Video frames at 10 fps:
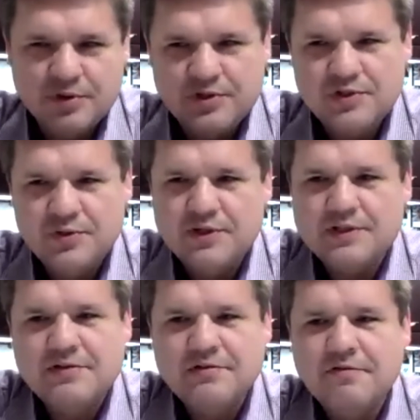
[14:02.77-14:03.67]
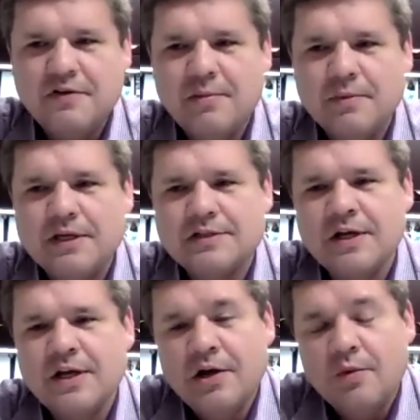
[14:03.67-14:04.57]
with students and families.
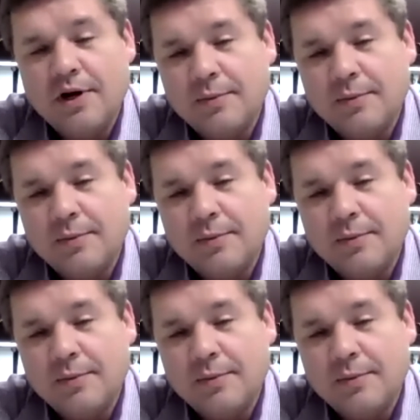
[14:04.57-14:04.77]
What I'm